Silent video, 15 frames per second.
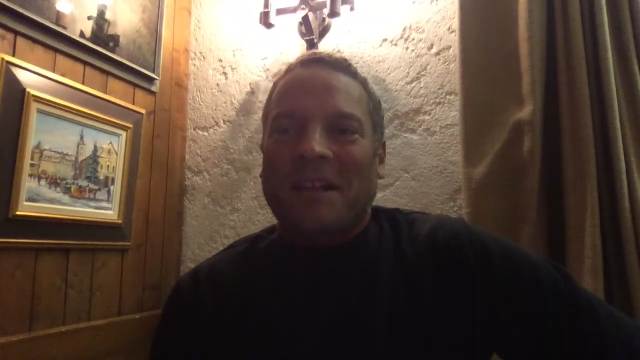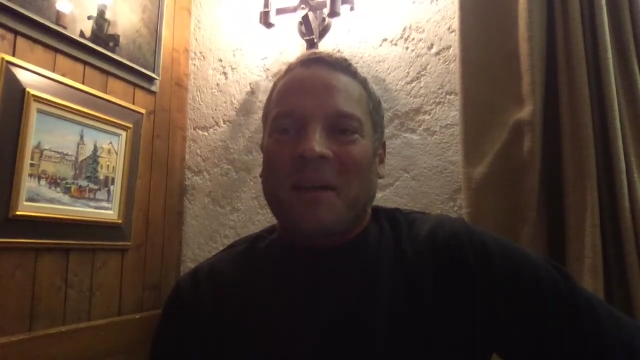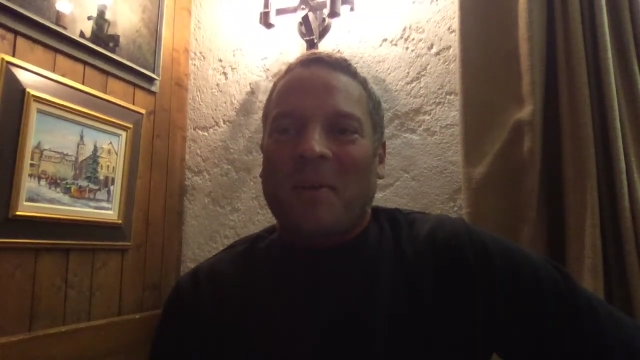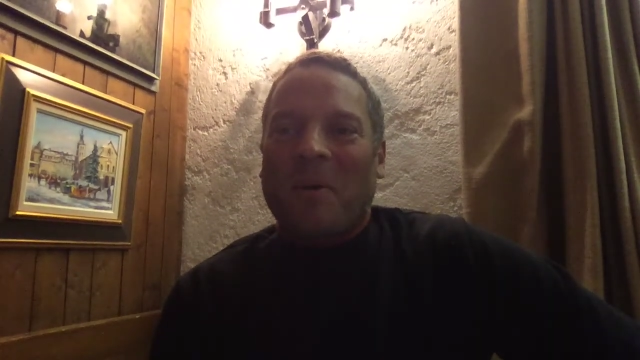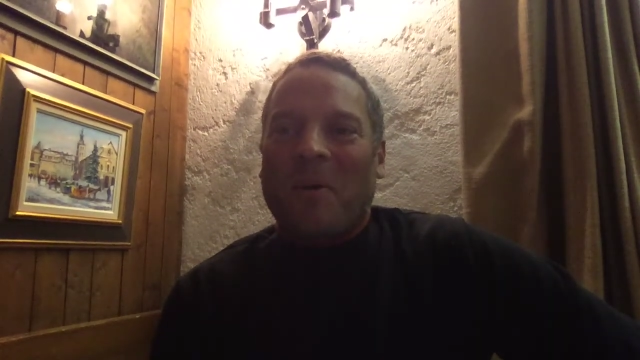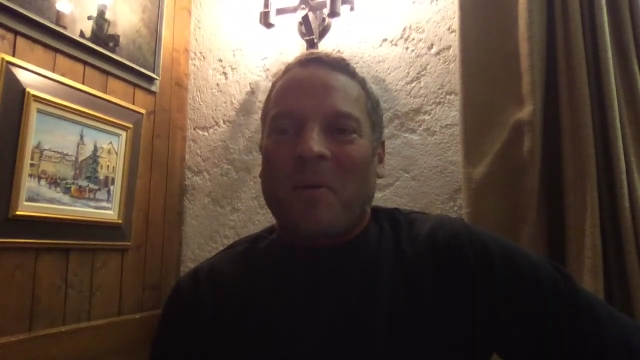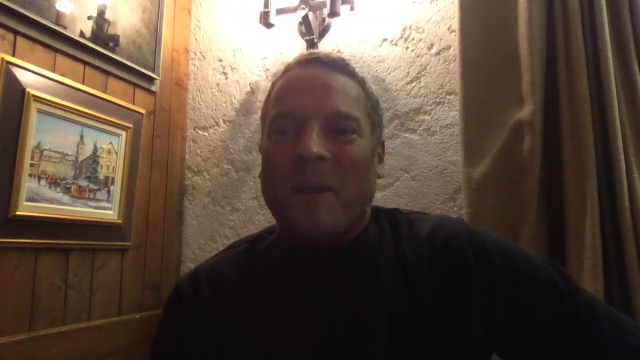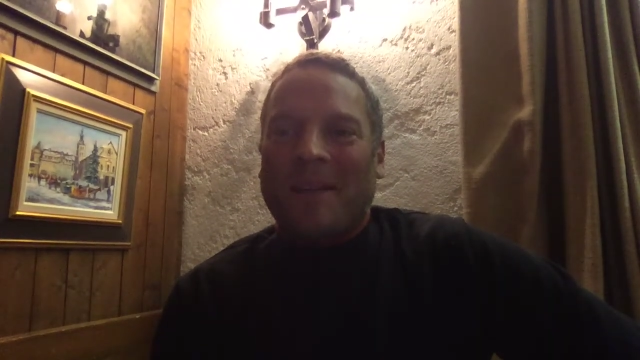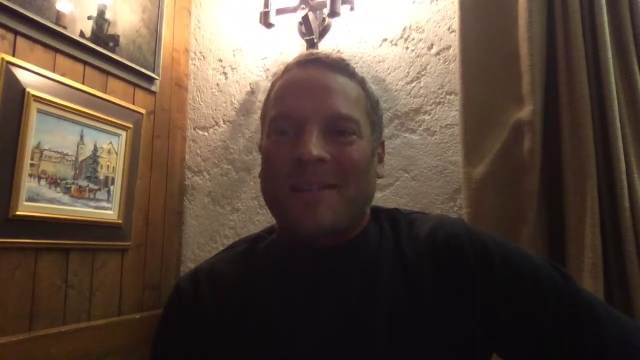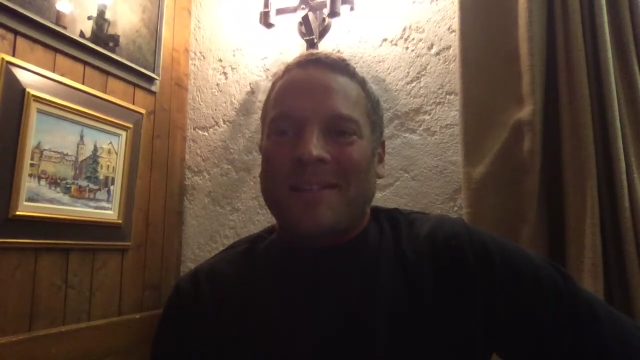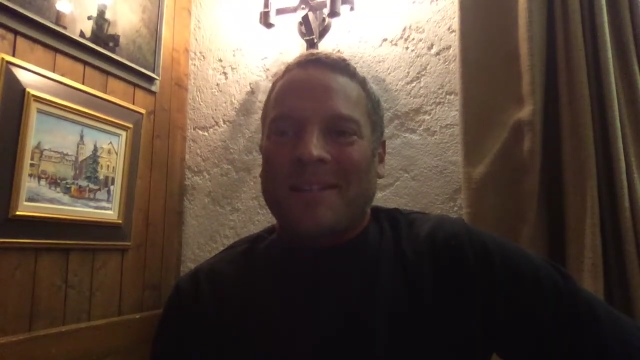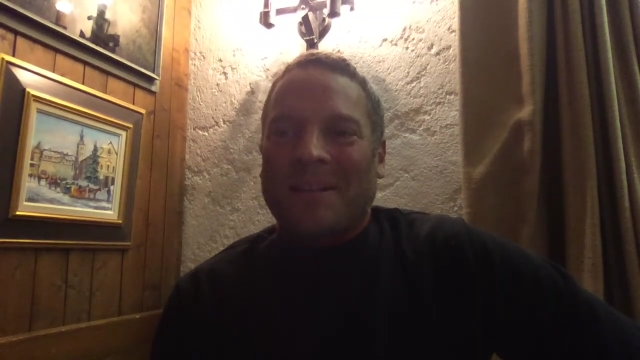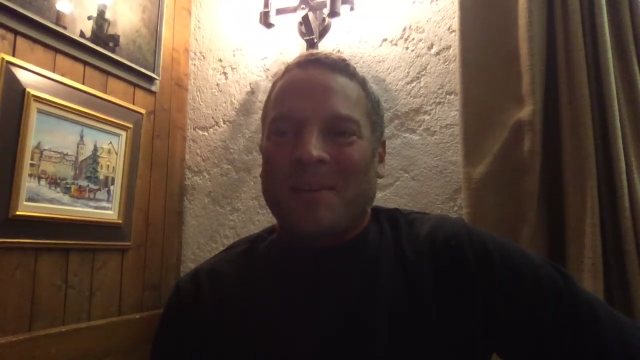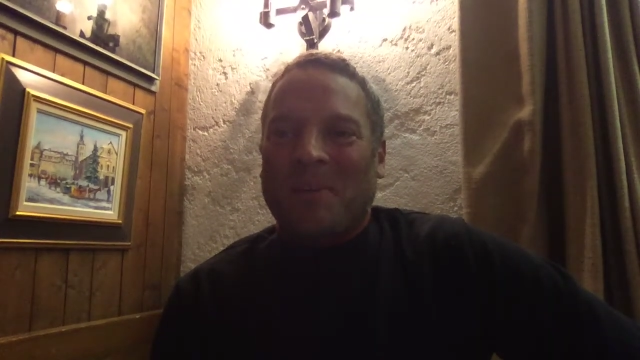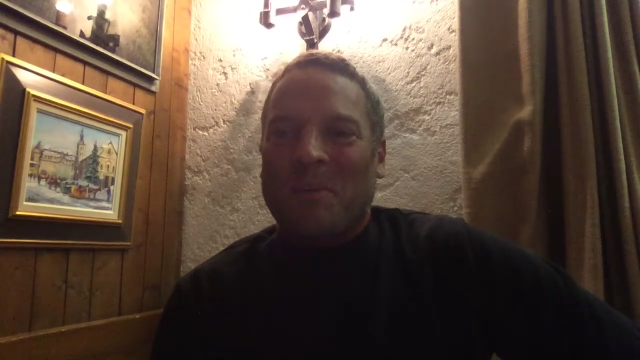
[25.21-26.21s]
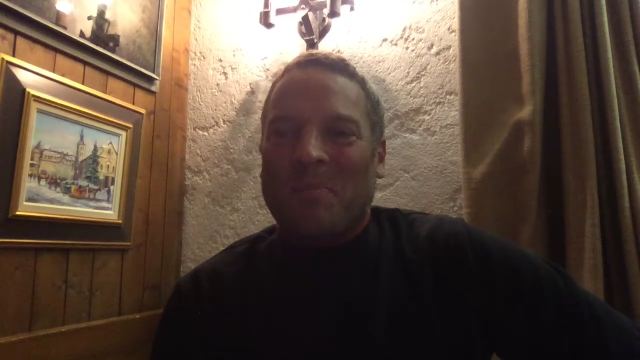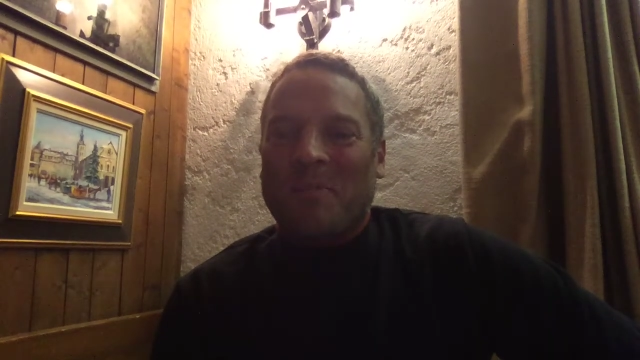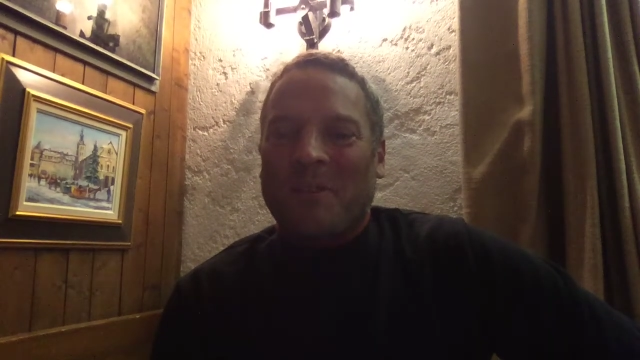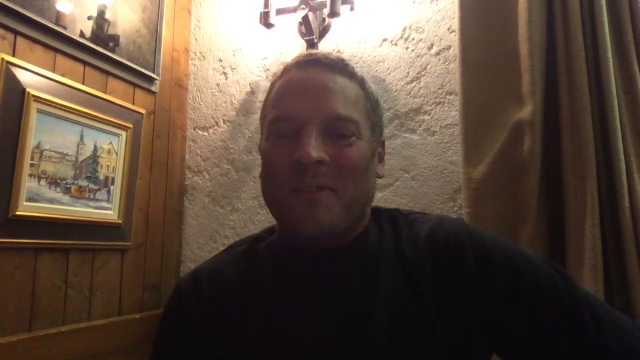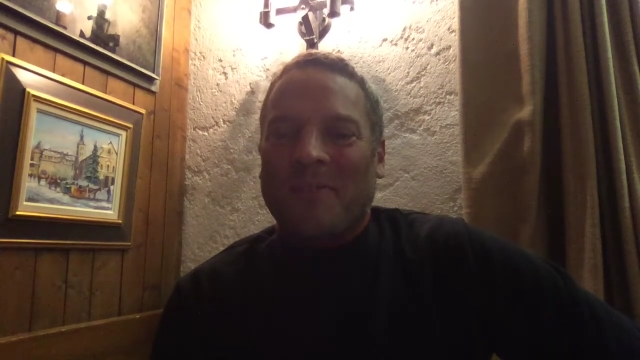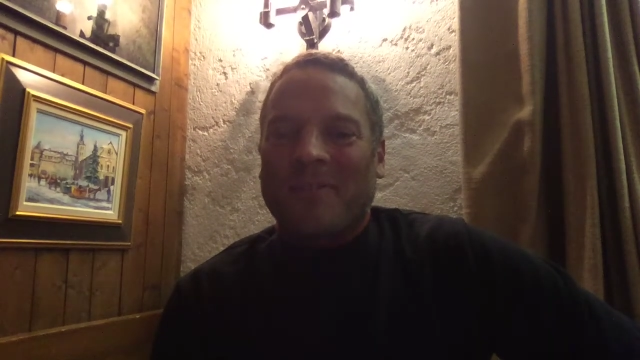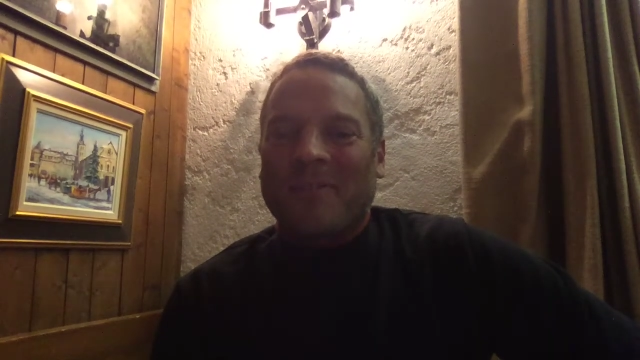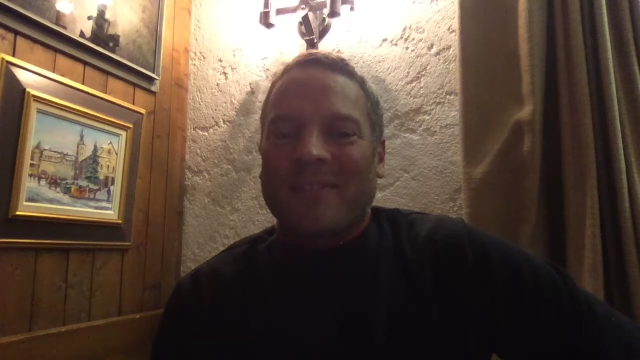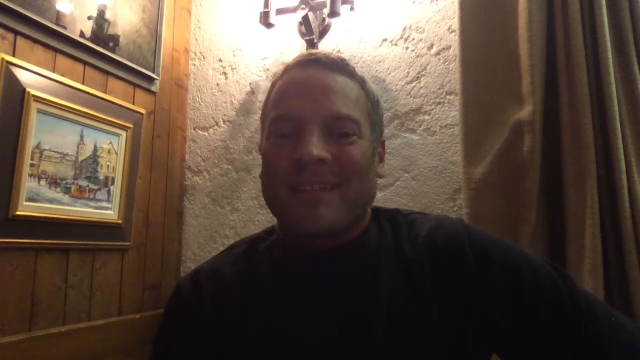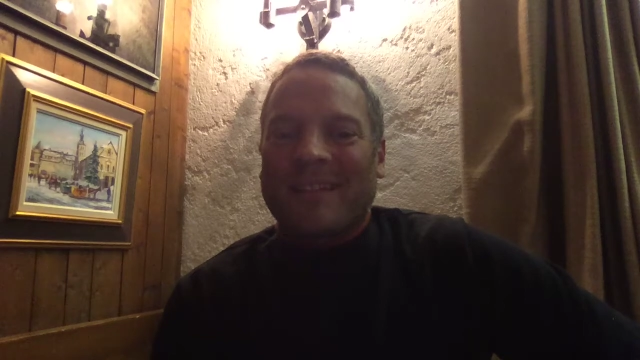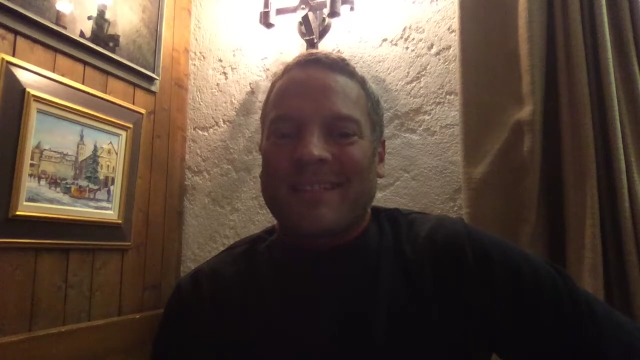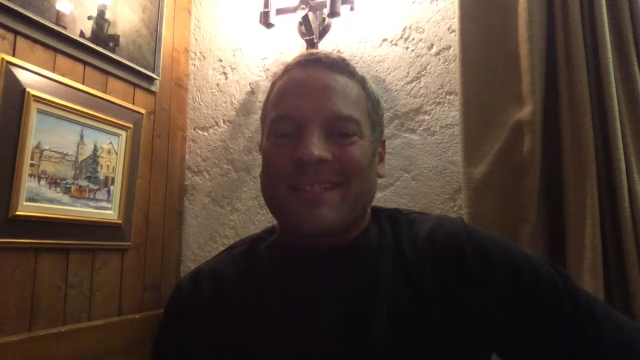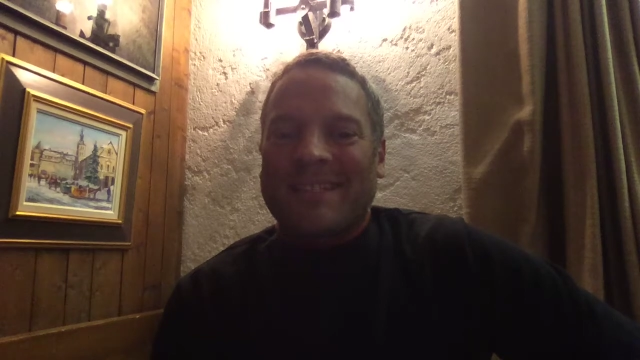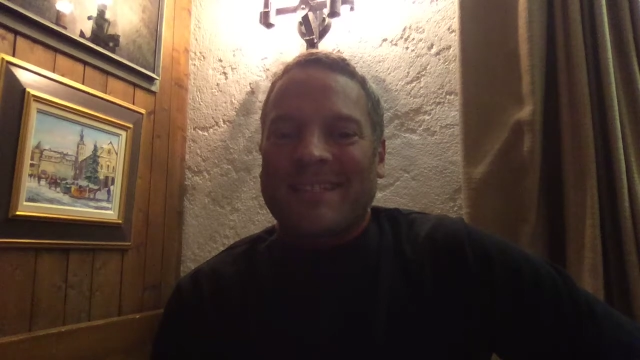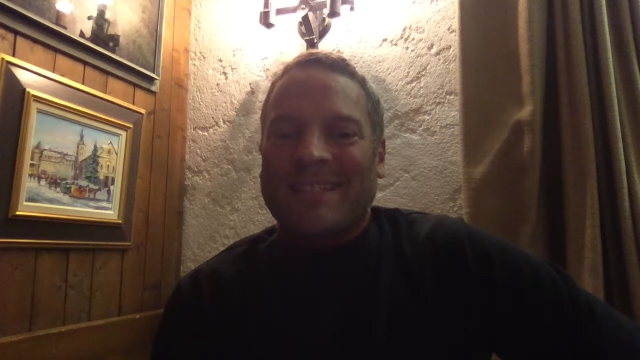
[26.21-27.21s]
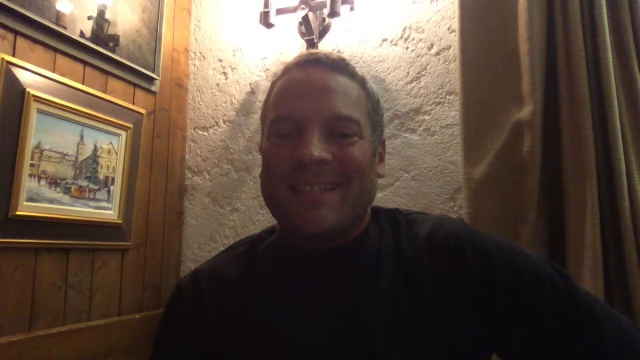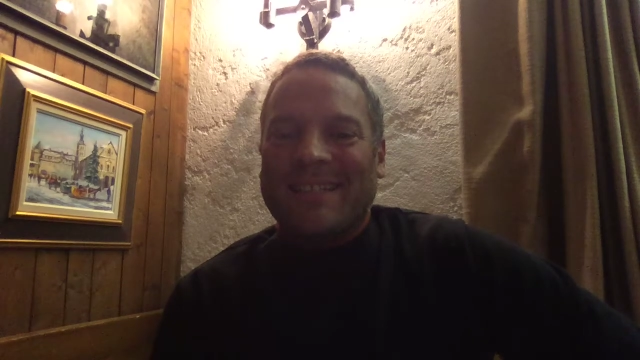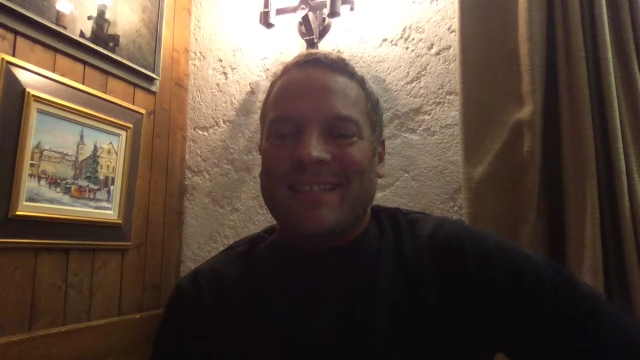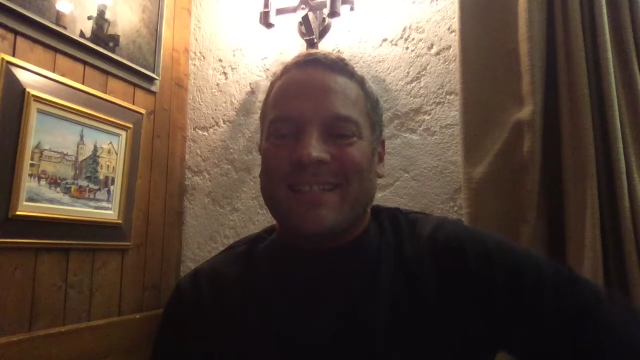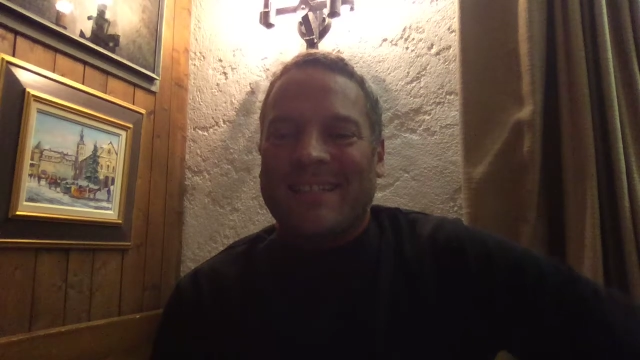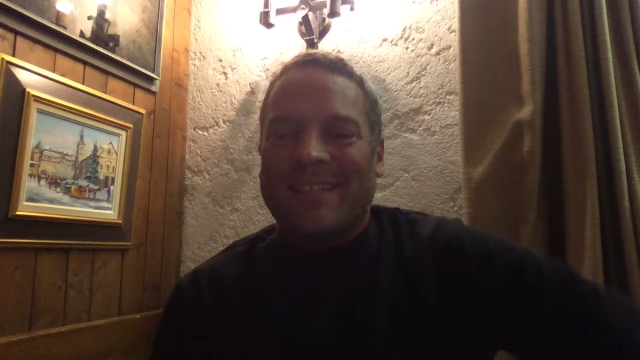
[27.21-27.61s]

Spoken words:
I won't waste it. It'll be brief. Let's see.